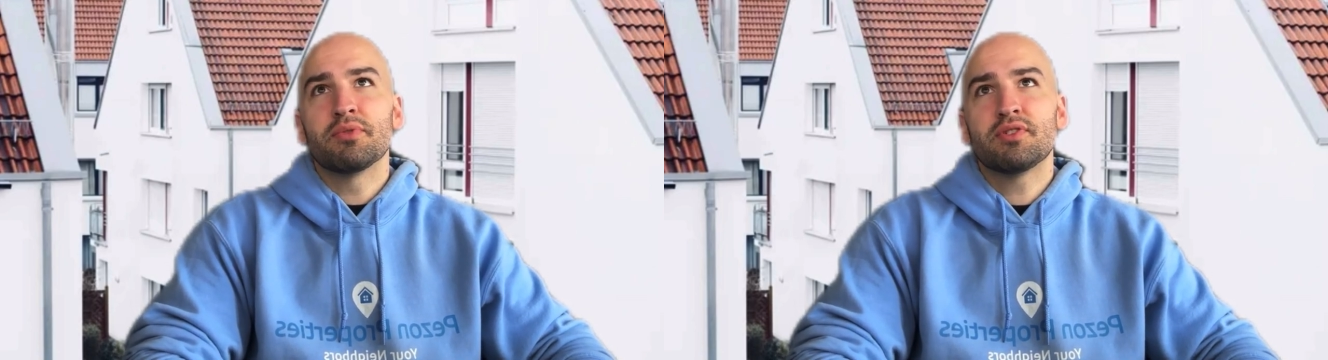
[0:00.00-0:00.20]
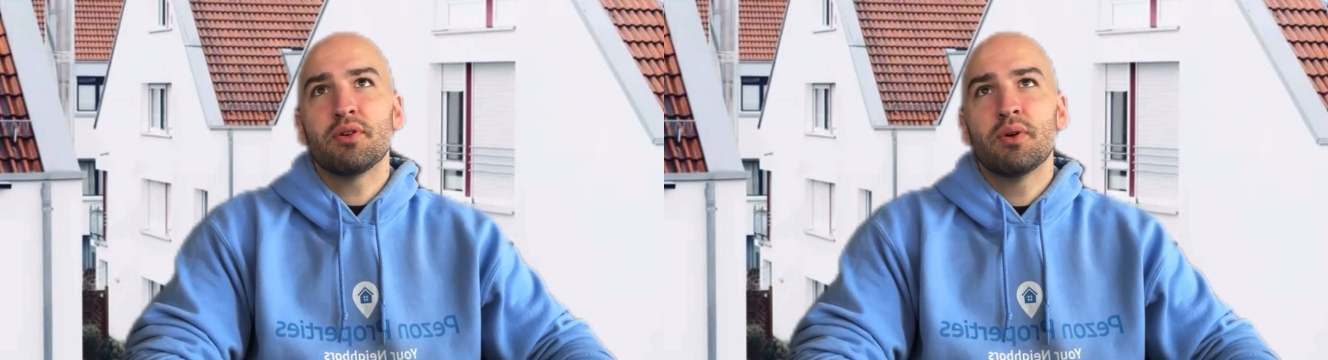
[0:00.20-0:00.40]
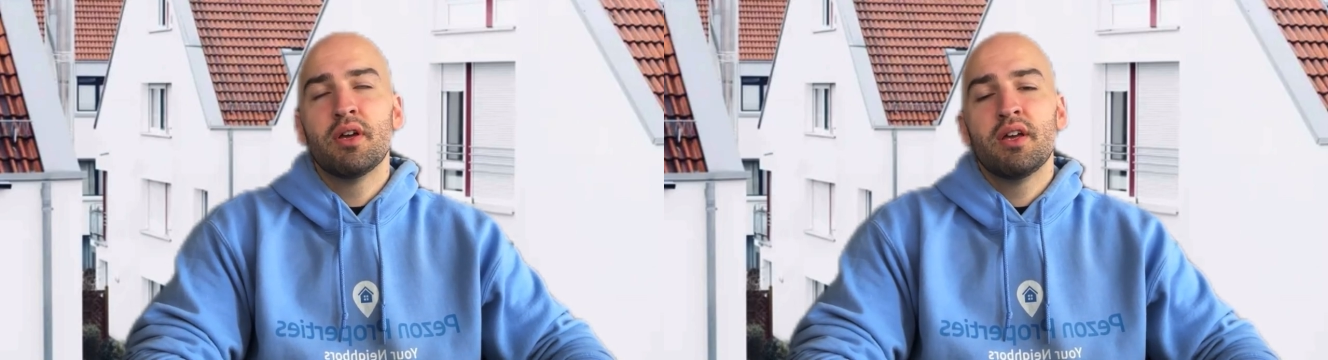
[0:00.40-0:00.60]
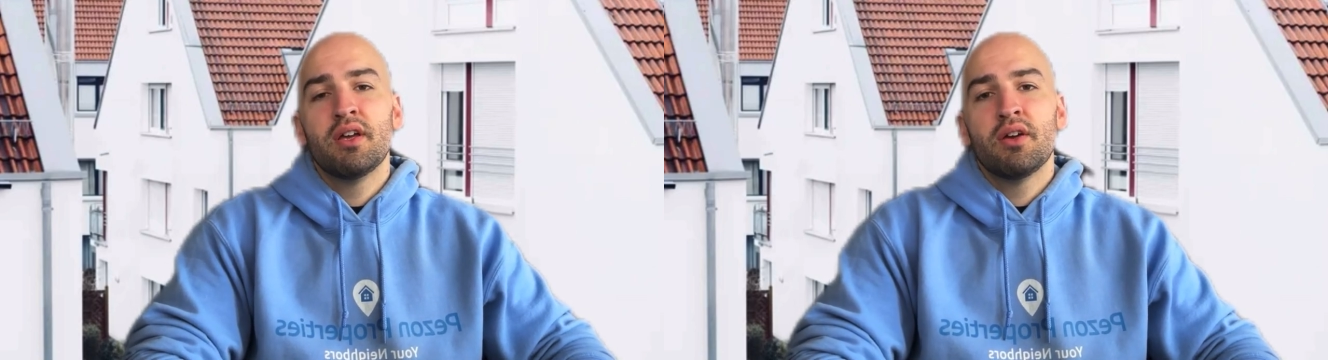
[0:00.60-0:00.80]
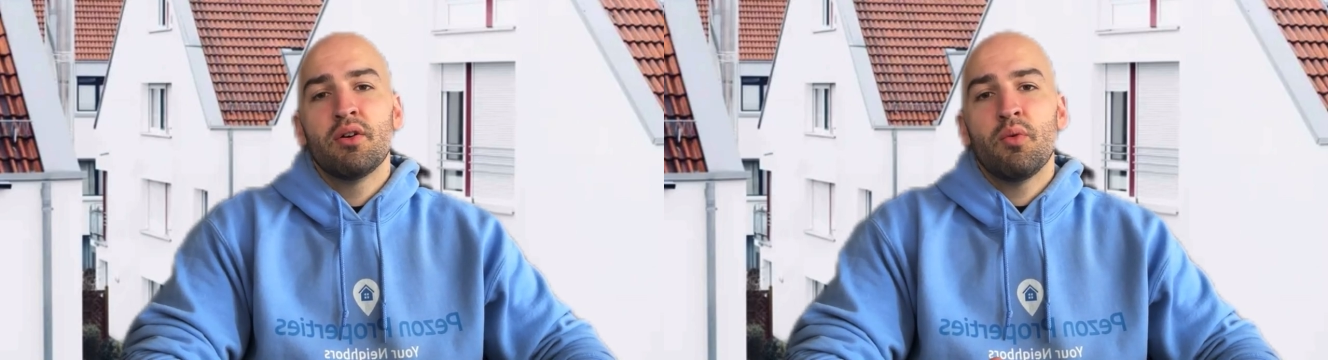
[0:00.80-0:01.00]
So
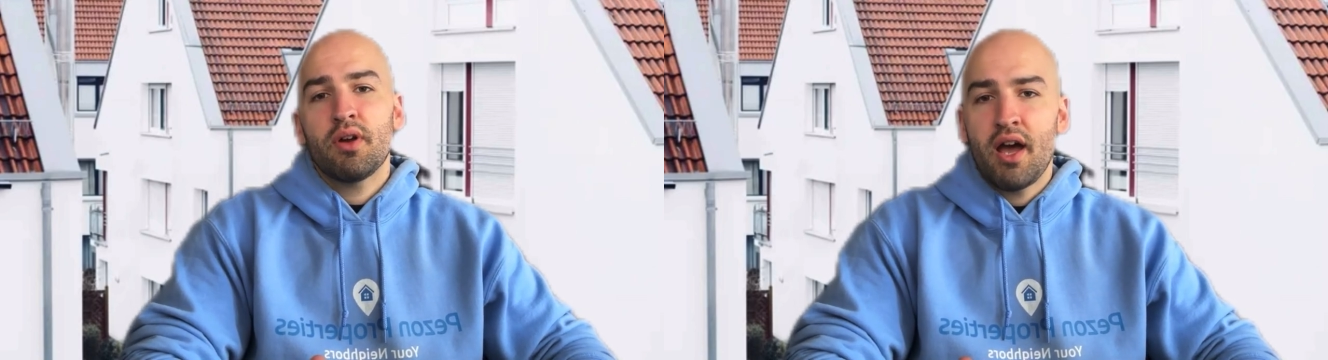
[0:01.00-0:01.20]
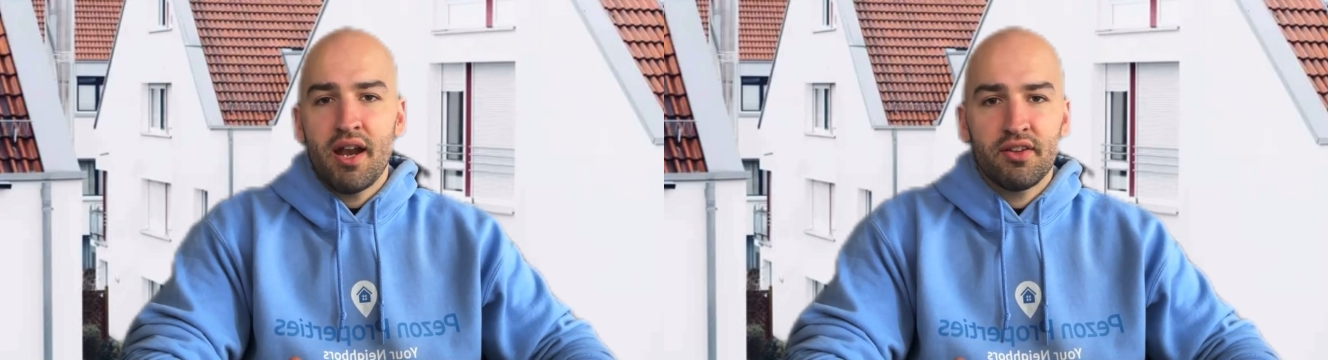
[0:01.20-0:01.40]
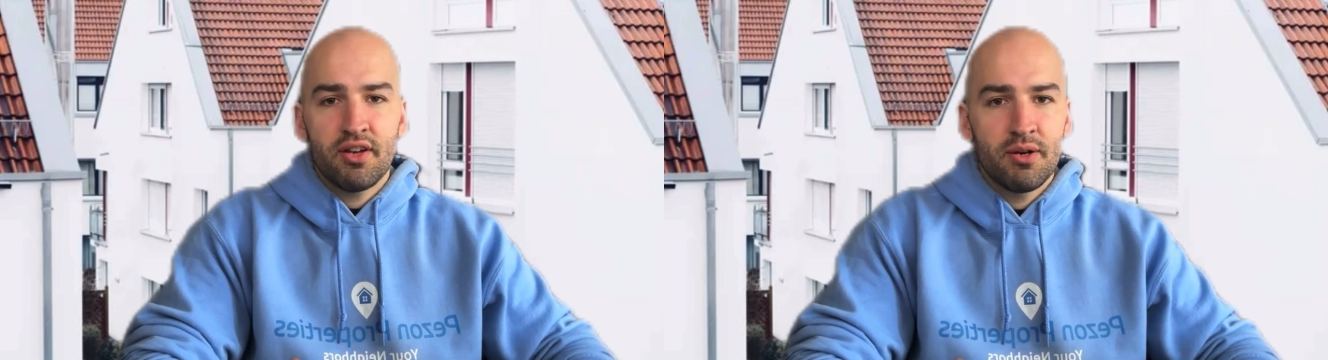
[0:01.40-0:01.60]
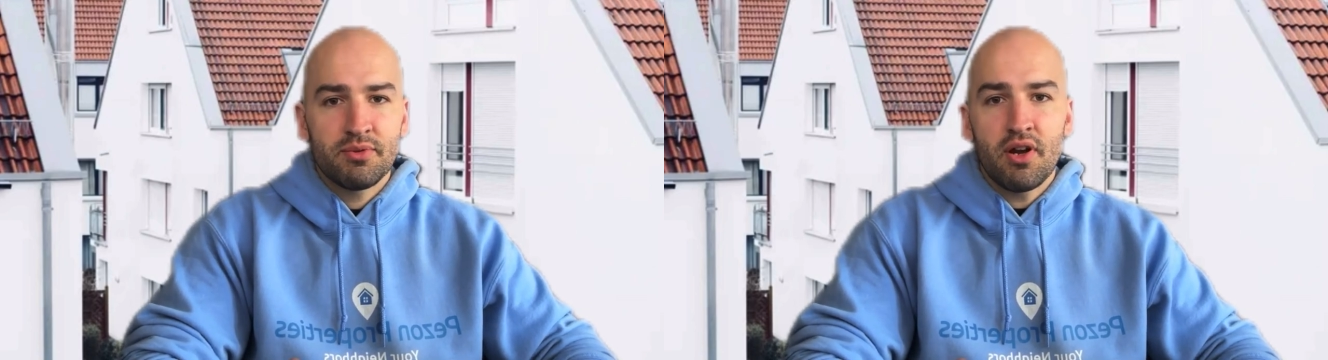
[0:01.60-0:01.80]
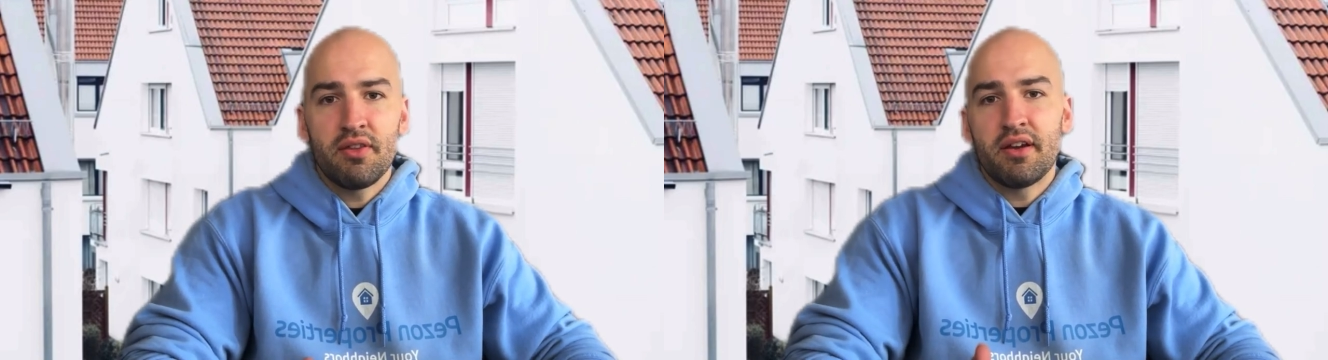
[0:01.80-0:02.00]
what kind of terms
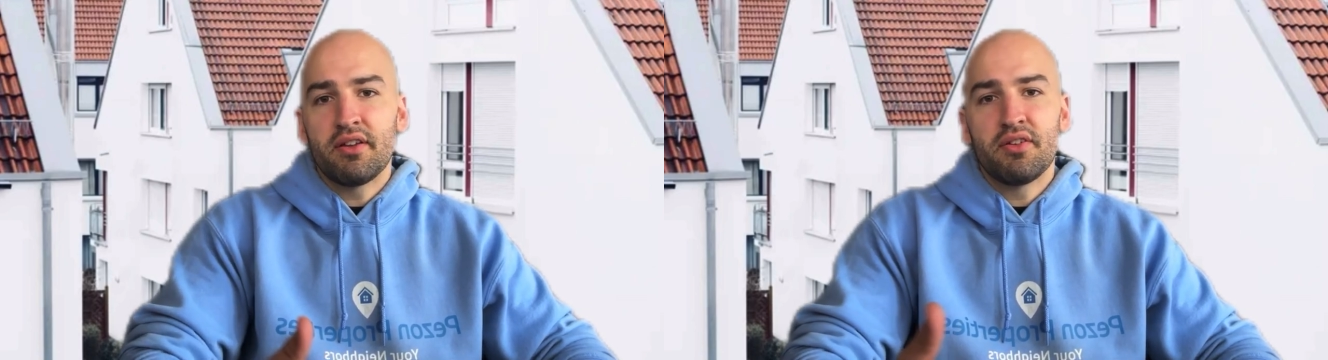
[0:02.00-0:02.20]
are there?